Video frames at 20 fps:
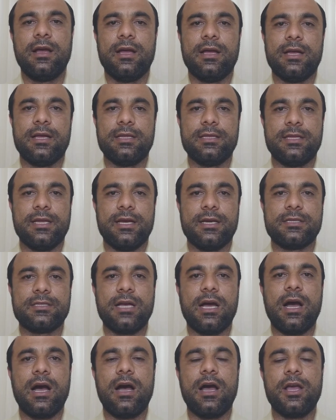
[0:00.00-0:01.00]
there is
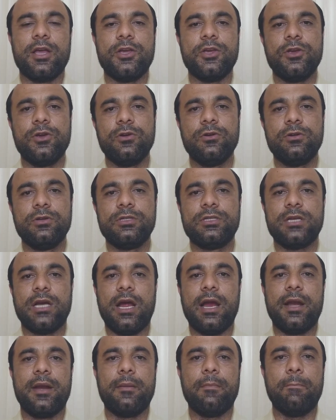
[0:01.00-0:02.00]
a huge
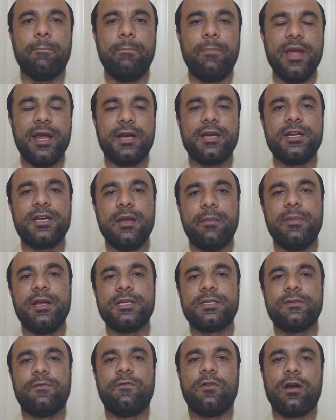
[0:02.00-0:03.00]
and big
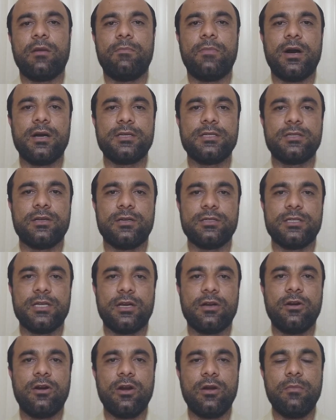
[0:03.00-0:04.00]
damage for Pakistan's
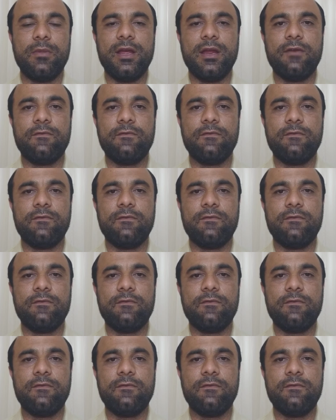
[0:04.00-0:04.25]
economy,